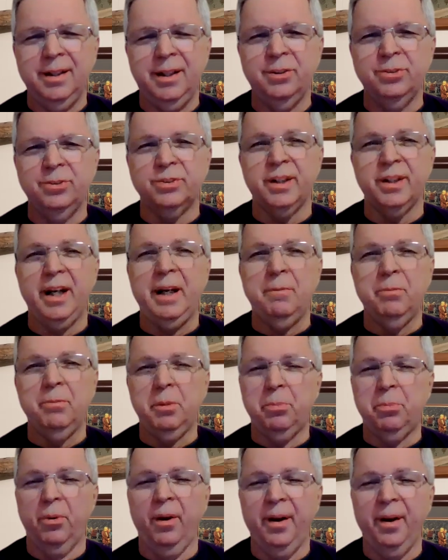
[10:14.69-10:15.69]
In His name
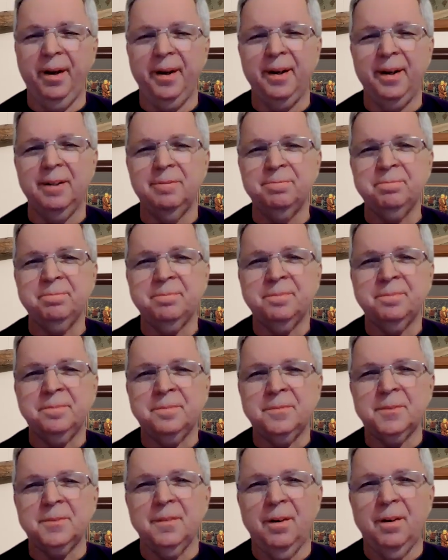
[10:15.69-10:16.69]
we pray.
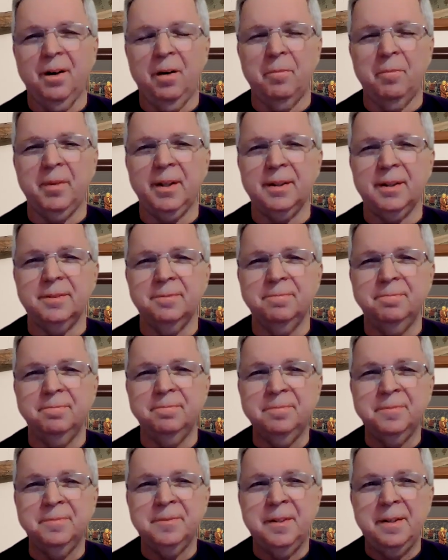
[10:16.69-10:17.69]
Amen.
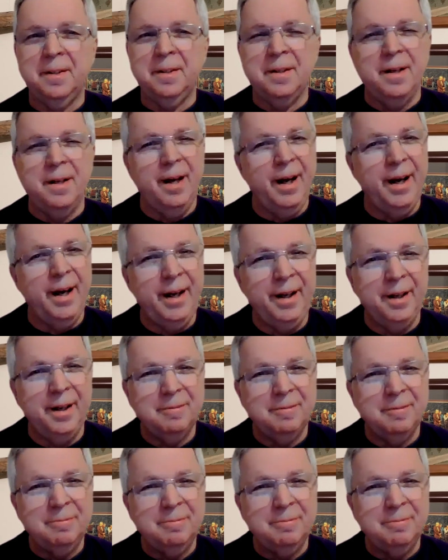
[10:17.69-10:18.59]
Hey,